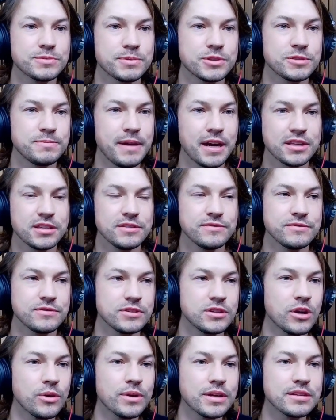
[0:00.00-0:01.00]
perspective,
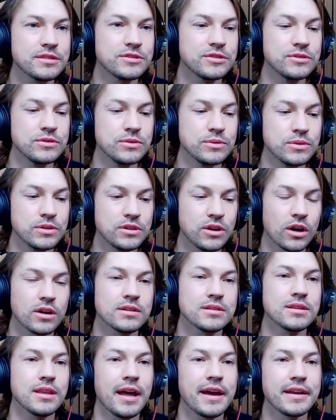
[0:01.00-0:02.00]
going to
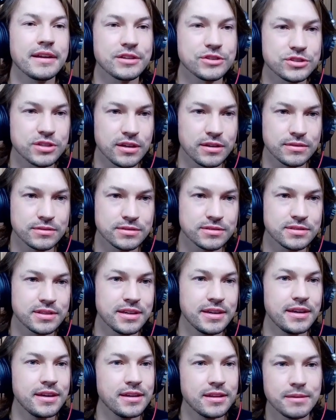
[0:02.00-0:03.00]
garden lighting shows
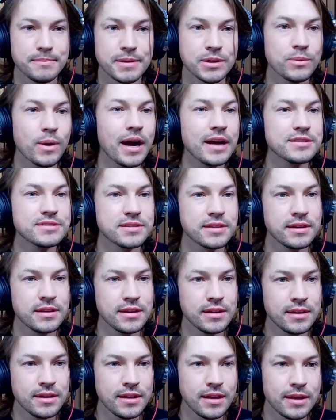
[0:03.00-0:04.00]
in the Midwest.
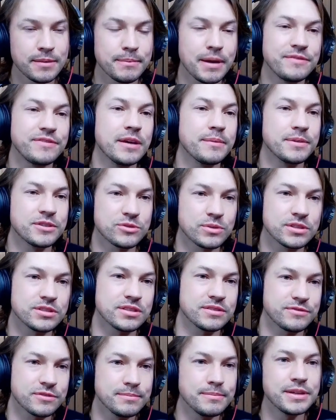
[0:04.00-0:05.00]
And my family's
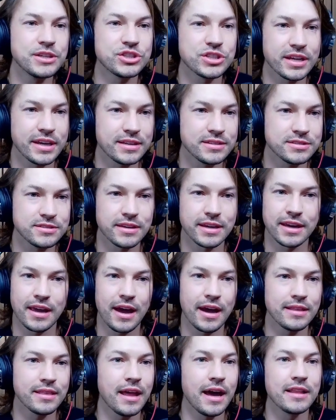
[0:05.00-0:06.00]
originally from Michigan. So like
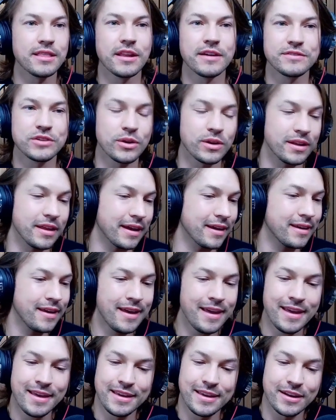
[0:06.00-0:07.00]
I love going to like,
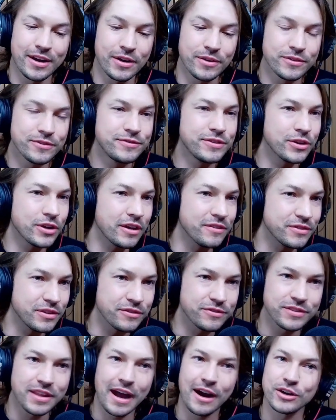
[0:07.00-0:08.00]
Philadelphia
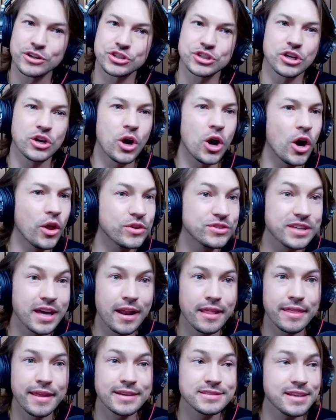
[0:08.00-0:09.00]
Flower Show, all those
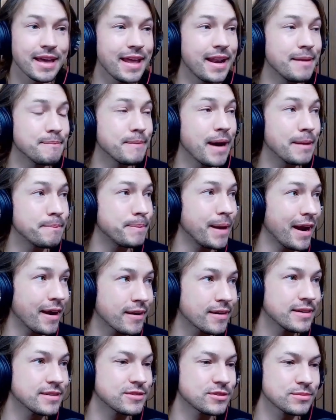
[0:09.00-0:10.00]
kind of things. And my
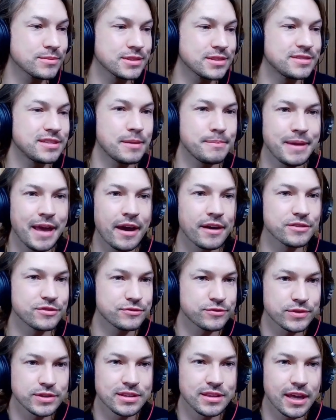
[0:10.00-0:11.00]
parents would send me out as
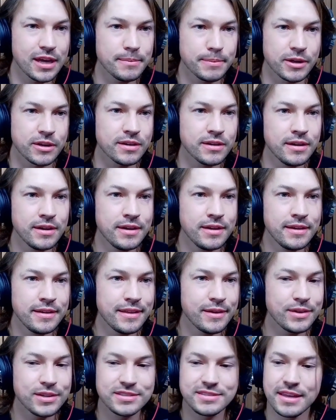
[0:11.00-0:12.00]
free labor.
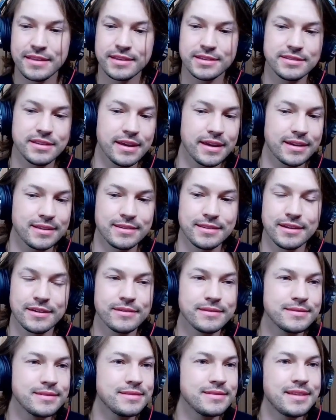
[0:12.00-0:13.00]
They had to send this like,
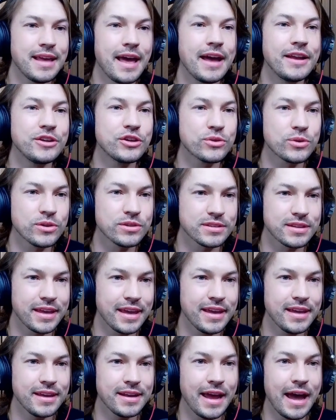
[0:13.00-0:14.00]
10-year-old
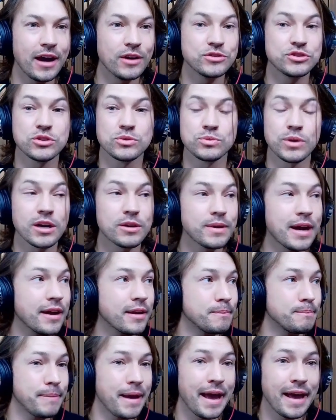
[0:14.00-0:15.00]
kid out to run around
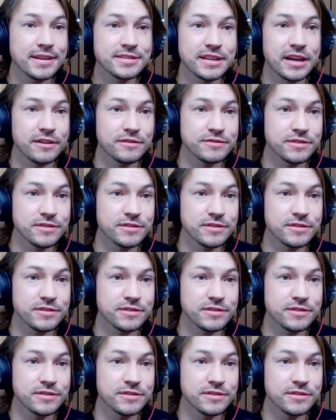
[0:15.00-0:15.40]
and pass out